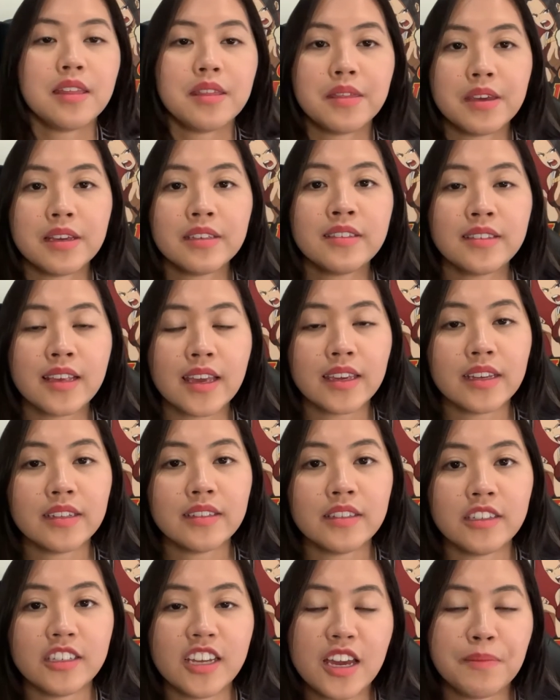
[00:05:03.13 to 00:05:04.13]
This
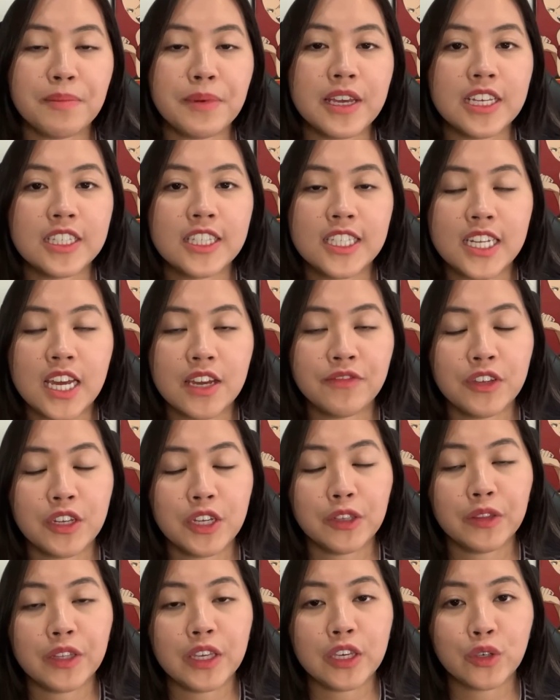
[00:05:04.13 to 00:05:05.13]
second step is
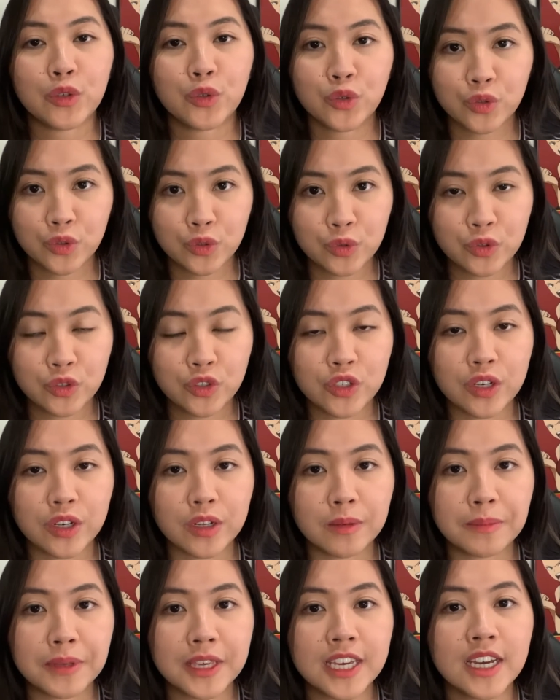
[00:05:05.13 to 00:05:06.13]
definitely
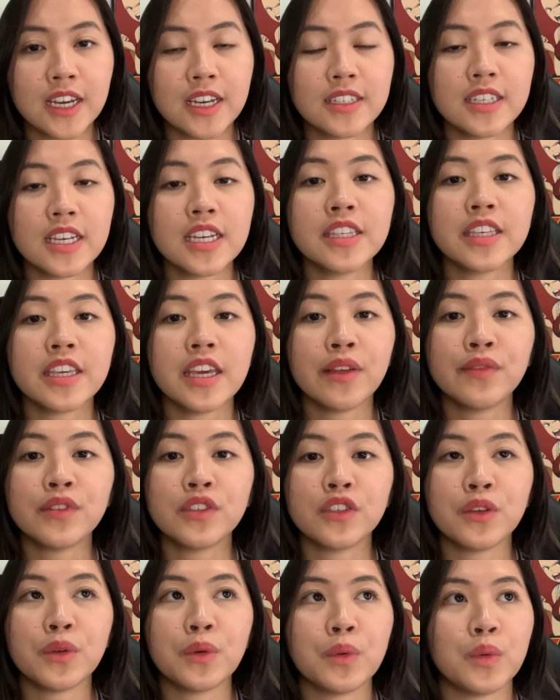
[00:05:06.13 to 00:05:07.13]
crucial because it
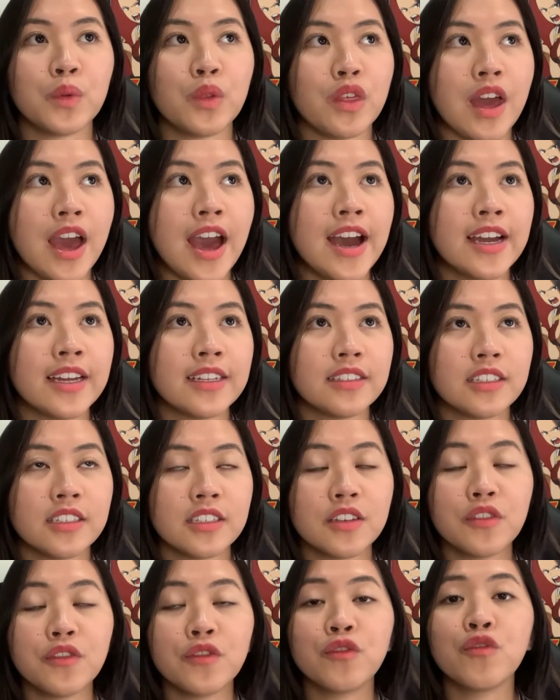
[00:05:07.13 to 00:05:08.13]
gives you that
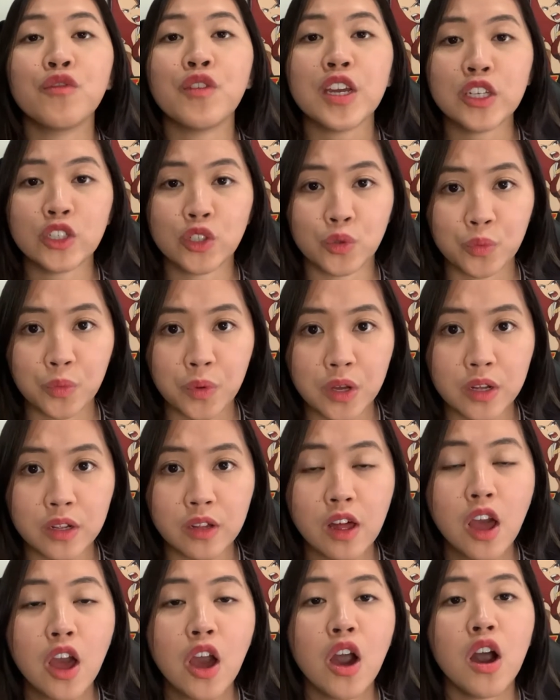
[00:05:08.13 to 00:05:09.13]
visual